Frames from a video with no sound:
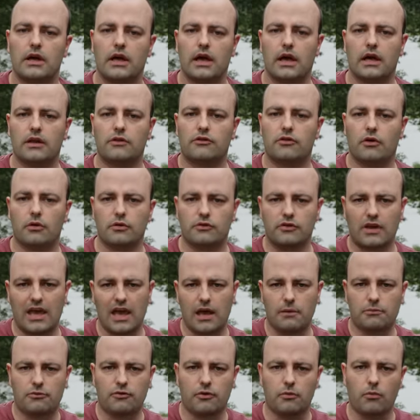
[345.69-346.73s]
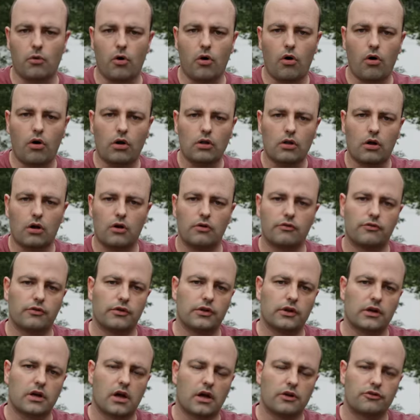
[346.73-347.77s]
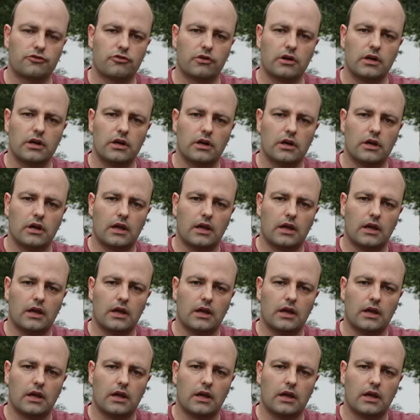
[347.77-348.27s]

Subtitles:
And so it's camps from all over the country,